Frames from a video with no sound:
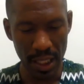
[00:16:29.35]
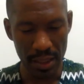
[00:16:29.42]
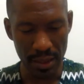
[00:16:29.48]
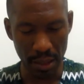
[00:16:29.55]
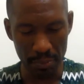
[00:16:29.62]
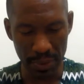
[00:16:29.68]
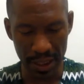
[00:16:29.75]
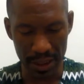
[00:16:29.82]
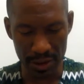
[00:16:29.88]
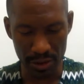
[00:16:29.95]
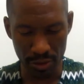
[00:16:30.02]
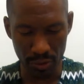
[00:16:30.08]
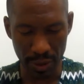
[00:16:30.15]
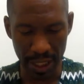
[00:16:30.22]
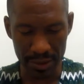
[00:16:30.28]
That means
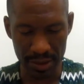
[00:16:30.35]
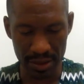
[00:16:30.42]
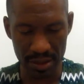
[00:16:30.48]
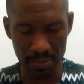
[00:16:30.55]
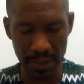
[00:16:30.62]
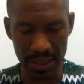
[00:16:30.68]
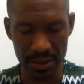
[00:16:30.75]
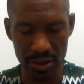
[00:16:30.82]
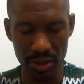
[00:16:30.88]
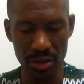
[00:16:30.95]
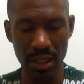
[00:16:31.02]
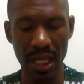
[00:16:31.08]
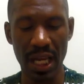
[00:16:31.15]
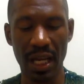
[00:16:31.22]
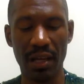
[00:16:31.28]
throughout the semester
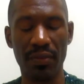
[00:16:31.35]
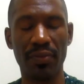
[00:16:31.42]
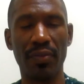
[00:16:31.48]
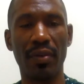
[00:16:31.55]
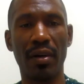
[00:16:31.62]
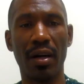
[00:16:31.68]
you have